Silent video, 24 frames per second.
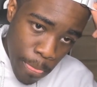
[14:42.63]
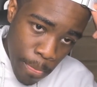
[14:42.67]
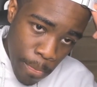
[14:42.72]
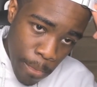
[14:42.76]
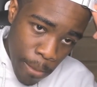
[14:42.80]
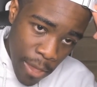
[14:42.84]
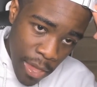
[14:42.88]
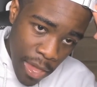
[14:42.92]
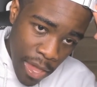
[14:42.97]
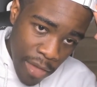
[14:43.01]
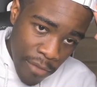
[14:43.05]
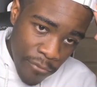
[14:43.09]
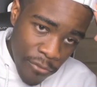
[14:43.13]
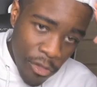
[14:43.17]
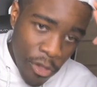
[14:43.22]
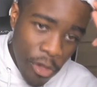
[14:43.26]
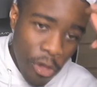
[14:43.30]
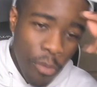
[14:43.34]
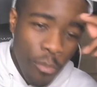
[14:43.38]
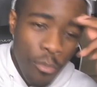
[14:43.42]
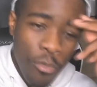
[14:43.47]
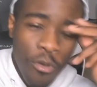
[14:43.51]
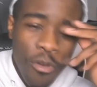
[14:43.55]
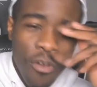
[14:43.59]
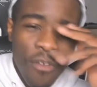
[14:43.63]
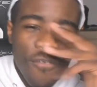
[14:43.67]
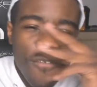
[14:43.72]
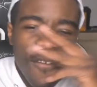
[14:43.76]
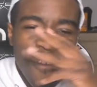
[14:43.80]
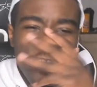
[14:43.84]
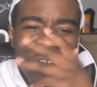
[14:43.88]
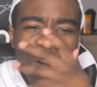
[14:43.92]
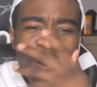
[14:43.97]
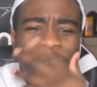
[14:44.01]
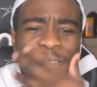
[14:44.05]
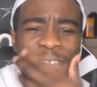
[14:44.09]
have y'all more
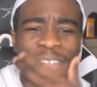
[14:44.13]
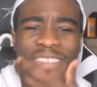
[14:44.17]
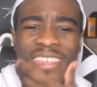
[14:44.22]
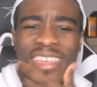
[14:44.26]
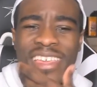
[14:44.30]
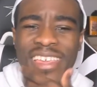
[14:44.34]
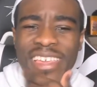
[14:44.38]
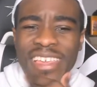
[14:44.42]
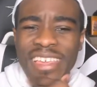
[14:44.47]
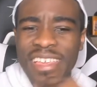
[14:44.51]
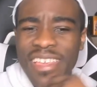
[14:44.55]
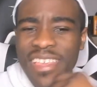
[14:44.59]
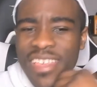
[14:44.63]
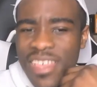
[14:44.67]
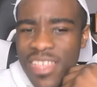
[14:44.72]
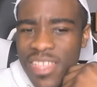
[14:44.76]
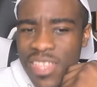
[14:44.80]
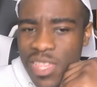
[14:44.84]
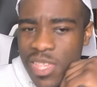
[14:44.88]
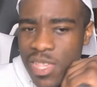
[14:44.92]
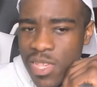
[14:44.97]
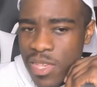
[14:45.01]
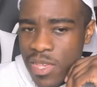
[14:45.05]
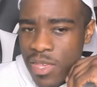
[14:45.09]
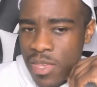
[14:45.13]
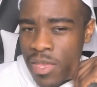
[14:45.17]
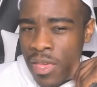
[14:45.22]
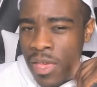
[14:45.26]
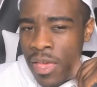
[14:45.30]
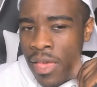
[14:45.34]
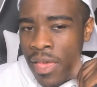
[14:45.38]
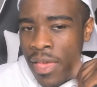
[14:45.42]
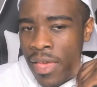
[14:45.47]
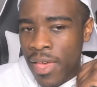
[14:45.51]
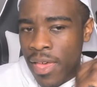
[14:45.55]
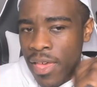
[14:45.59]
involved into
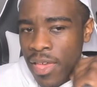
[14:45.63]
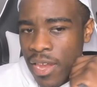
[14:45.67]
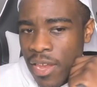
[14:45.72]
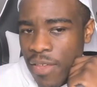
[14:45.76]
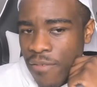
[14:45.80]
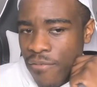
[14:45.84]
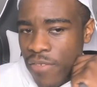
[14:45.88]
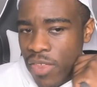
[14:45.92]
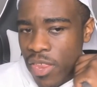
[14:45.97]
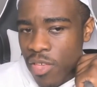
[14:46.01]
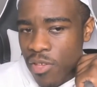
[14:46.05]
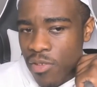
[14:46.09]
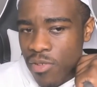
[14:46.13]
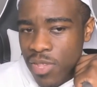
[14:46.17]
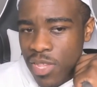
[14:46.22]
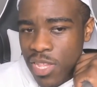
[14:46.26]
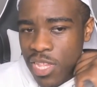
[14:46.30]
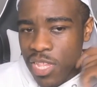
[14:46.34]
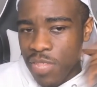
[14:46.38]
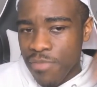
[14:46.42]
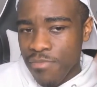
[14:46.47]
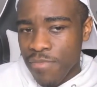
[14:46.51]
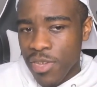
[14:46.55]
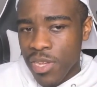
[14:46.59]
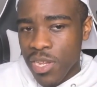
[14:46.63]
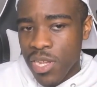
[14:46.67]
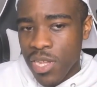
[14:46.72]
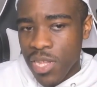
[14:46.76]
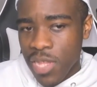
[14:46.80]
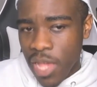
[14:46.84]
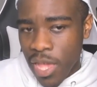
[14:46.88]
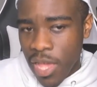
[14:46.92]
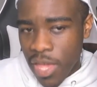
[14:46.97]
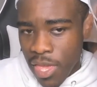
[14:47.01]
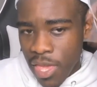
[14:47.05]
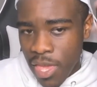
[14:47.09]
the videos as much as
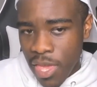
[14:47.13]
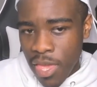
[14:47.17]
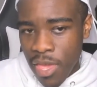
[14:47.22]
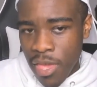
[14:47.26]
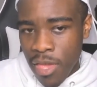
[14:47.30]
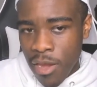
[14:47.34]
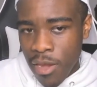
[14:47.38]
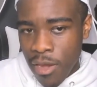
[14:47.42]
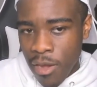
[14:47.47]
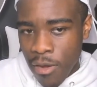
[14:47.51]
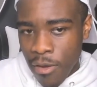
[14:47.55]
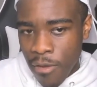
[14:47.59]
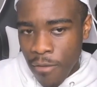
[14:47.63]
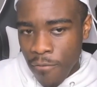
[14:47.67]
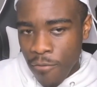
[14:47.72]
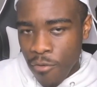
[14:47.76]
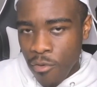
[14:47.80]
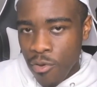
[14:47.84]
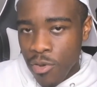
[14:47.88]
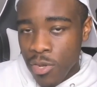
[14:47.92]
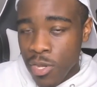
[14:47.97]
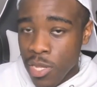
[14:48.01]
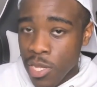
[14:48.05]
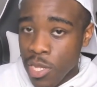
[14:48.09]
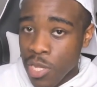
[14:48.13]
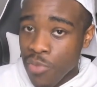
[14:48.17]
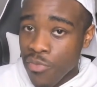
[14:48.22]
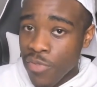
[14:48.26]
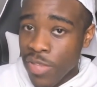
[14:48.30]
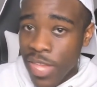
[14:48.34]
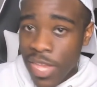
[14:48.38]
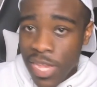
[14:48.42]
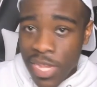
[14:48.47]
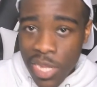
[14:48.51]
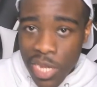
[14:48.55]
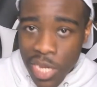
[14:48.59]
I can. Of course, it's a
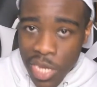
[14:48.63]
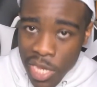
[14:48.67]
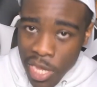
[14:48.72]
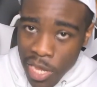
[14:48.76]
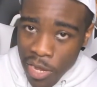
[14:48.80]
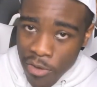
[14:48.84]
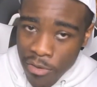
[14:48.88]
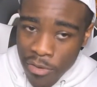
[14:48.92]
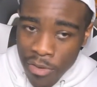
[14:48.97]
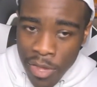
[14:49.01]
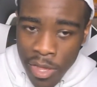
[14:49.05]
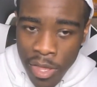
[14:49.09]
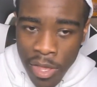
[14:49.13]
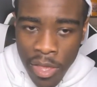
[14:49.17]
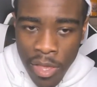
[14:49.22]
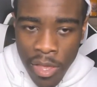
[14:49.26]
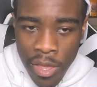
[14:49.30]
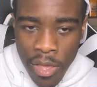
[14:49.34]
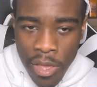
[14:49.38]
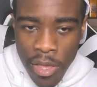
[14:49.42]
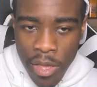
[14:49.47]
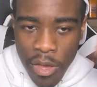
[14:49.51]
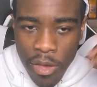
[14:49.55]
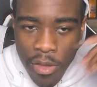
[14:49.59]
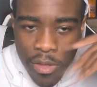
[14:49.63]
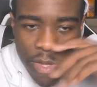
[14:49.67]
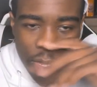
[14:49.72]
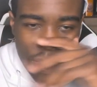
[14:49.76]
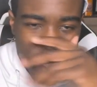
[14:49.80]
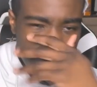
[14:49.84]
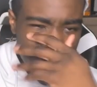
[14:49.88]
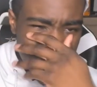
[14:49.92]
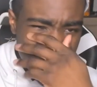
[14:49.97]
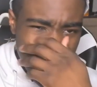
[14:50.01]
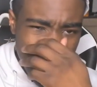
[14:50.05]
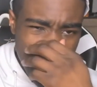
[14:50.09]
reaction channel. Only
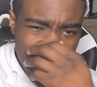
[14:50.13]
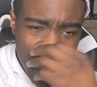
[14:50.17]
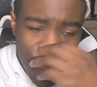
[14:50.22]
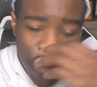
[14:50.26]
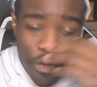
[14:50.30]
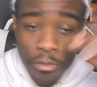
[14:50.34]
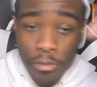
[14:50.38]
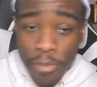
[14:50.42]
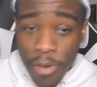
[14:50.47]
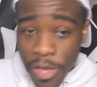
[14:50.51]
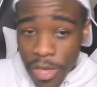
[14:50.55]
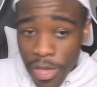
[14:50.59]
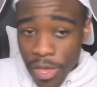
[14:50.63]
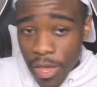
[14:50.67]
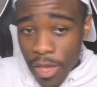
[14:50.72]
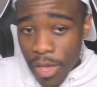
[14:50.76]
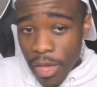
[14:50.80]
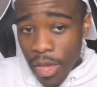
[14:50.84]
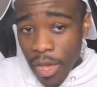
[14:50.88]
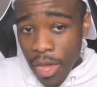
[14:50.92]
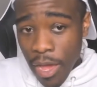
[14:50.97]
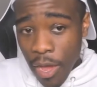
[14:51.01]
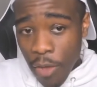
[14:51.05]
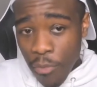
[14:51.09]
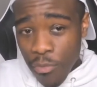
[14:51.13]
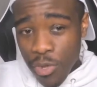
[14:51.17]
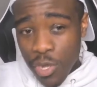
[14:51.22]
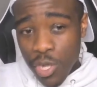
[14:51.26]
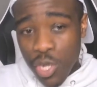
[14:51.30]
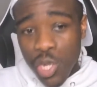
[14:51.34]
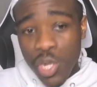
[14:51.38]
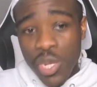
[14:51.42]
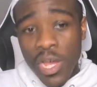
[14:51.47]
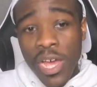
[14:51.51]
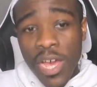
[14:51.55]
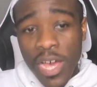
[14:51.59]
so much I can do, but I'm gonna
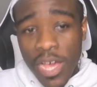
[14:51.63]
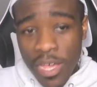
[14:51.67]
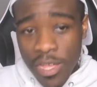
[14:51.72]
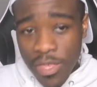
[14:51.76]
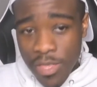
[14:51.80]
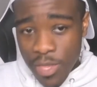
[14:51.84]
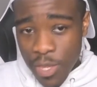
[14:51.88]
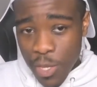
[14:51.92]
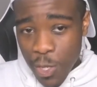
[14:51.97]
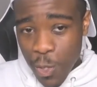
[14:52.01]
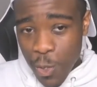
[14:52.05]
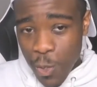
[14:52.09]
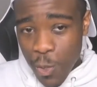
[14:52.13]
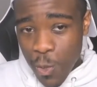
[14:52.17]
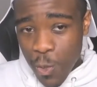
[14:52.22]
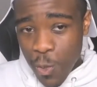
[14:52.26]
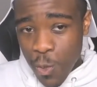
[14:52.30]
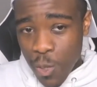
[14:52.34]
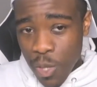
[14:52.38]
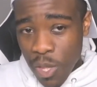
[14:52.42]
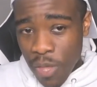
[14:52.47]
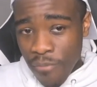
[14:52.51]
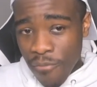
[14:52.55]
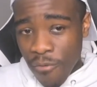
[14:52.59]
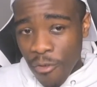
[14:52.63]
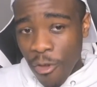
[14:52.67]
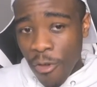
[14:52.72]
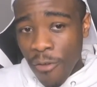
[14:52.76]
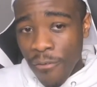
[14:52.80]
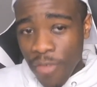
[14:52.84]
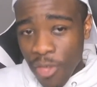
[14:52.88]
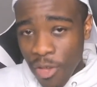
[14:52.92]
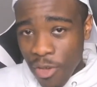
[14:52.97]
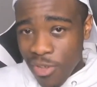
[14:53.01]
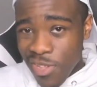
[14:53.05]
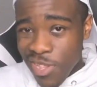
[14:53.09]
try to
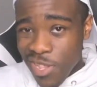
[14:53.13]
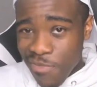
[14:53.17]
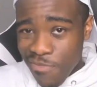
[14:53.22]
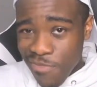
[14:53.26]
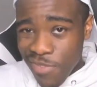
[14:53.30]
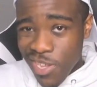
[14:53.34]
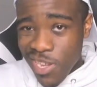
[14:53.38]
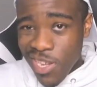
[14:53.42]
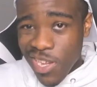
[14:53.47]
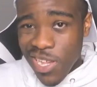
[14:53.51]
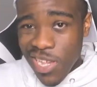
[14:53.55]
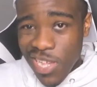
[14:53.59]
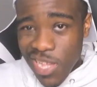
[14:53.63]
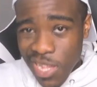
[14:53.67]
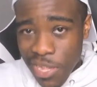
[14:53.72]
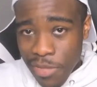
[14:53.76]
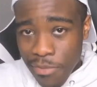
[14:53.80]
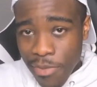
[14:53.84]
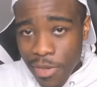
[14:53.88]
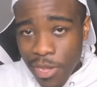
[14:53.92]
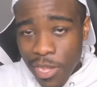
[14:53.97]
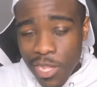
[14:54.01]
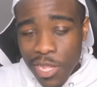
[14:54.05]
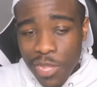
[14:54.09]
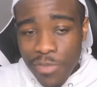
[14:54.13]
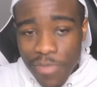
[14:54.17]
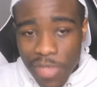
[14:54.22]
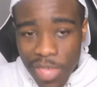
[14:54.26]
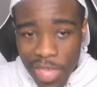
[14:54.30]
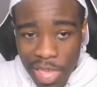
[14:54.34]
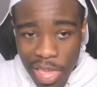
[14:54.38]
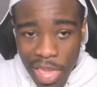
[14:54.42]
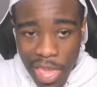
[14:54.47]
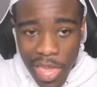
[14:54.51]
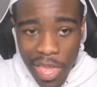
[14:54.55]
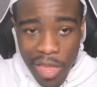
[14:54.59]
involve y'all as much as I possibly
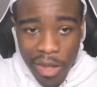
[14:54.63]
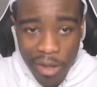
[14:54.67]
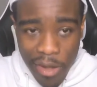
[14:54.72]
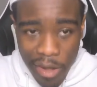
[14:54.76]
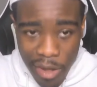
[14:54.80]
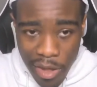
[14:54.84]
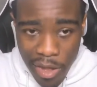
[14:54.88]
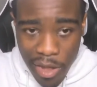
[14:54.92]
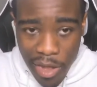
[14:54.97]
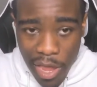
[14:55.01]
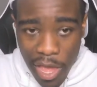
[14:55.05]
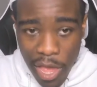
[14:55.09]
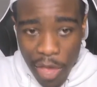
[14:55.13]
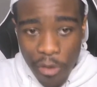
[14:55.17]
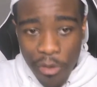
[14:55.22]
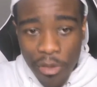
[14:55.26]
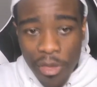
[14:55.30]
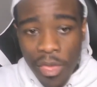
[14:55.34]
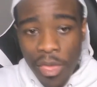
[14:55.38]
can. Now,